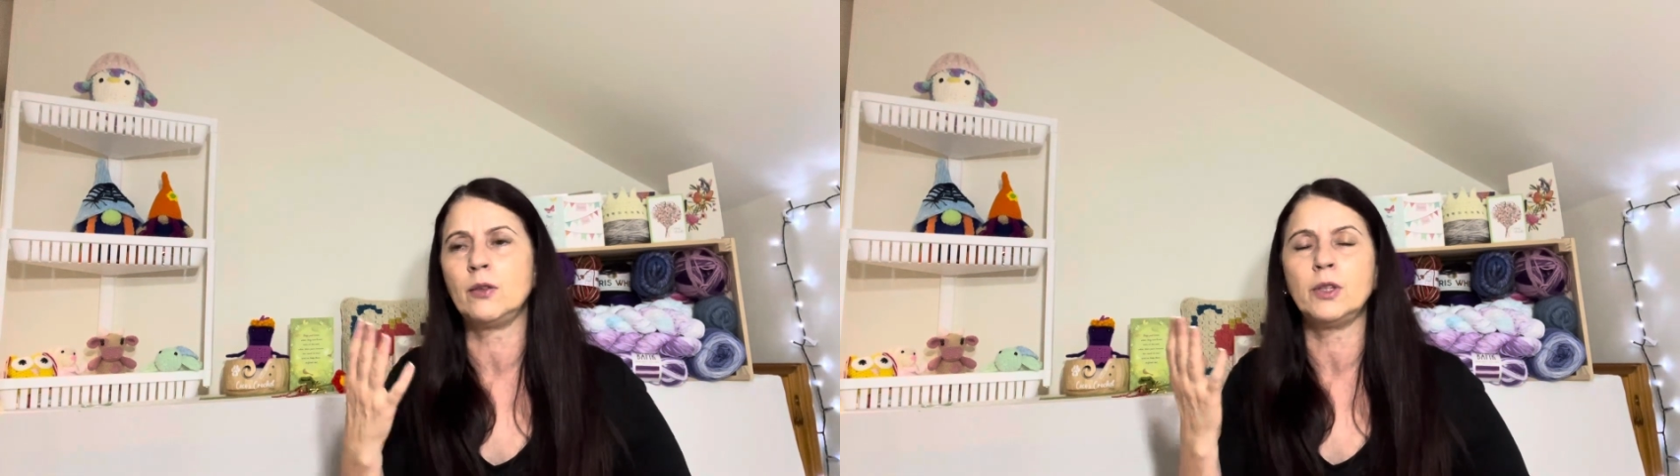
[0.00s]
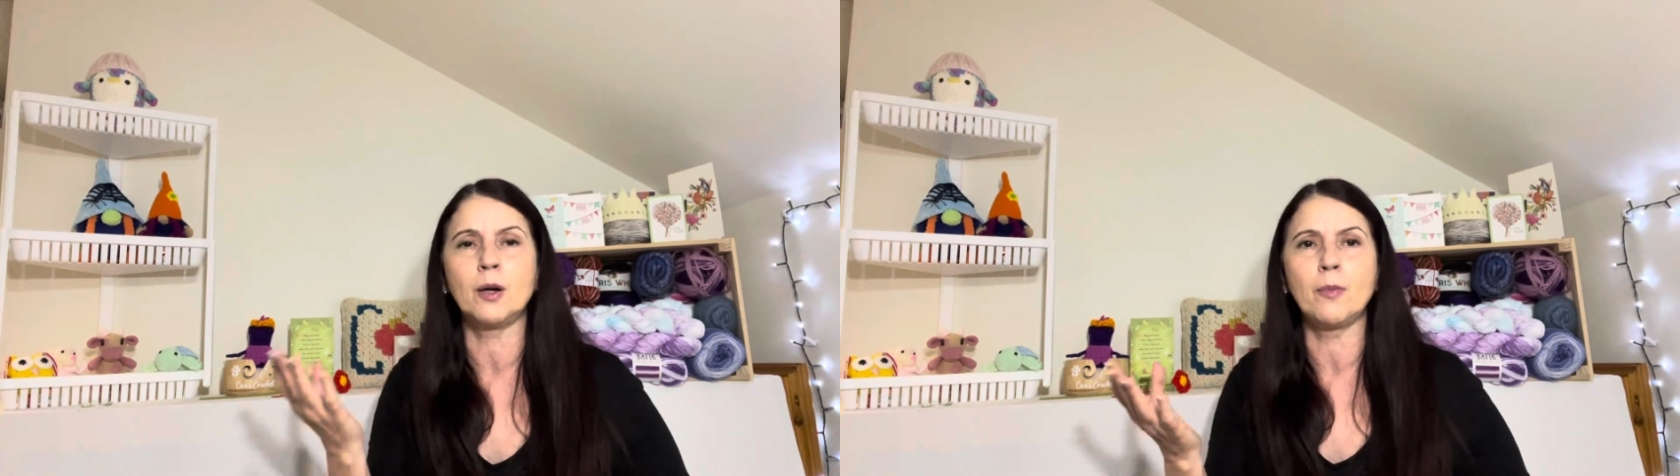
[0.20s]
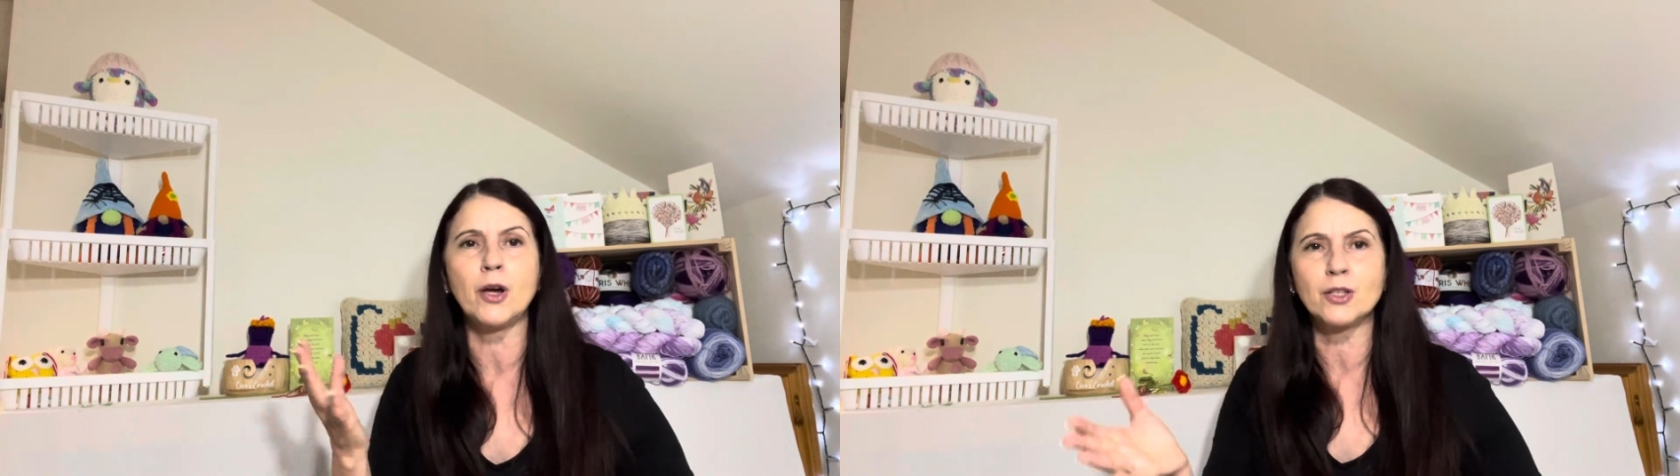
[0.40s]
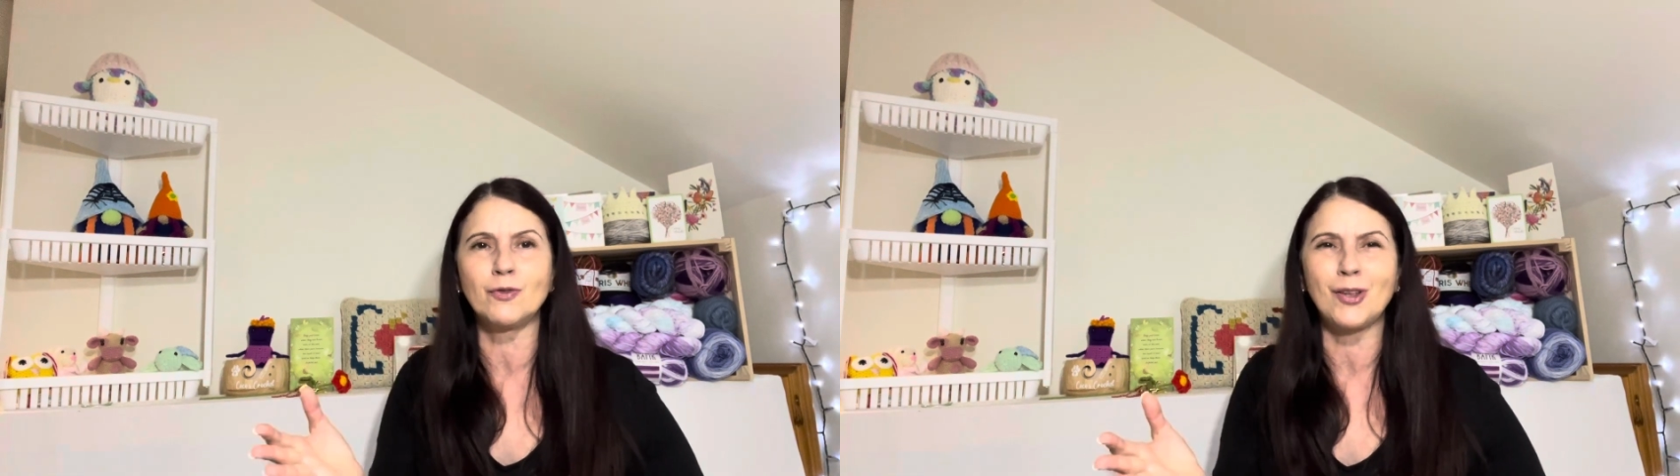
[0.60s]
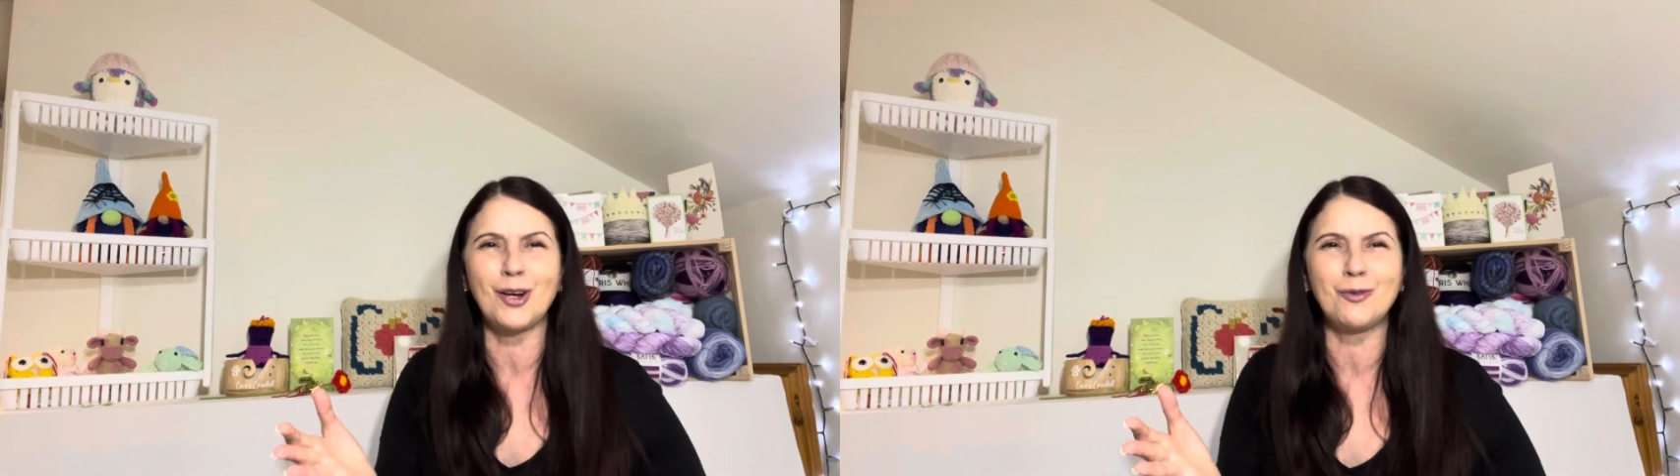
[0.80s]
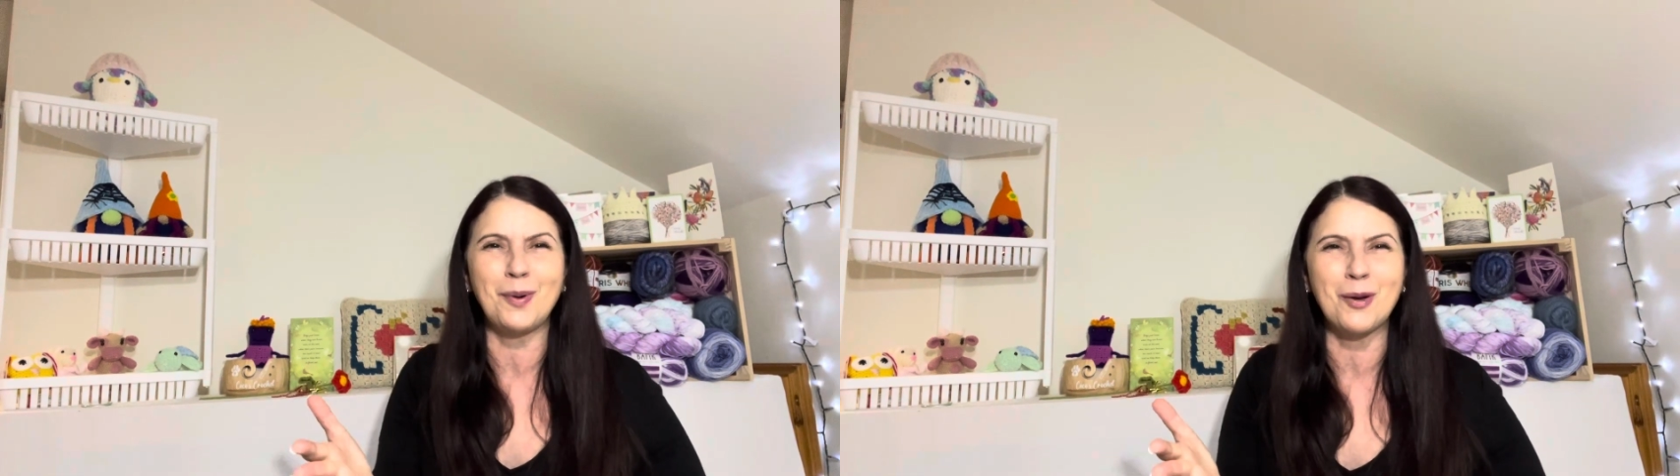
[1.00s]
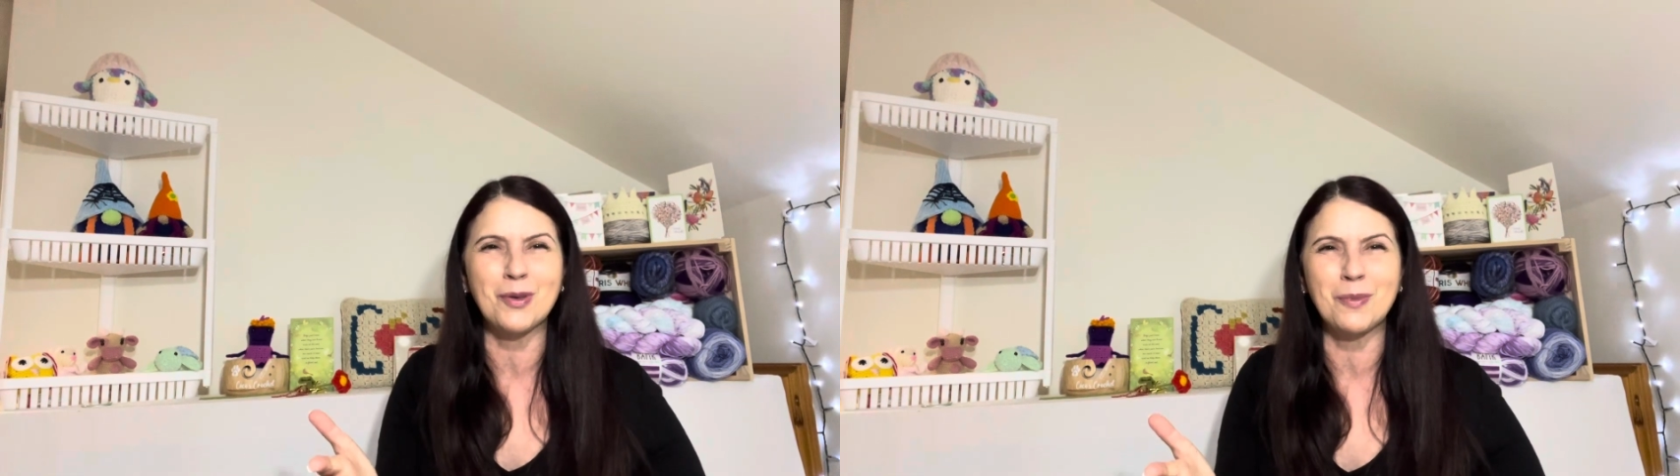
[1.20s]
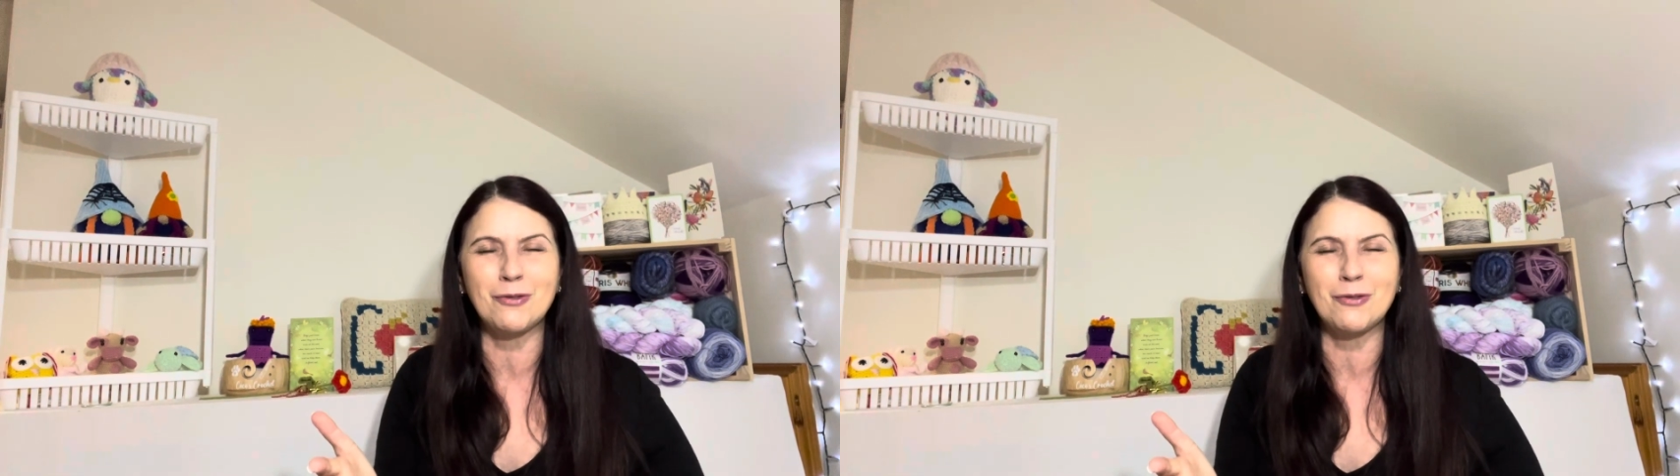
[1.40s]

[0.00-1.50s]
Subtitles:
you know, most of you that have been with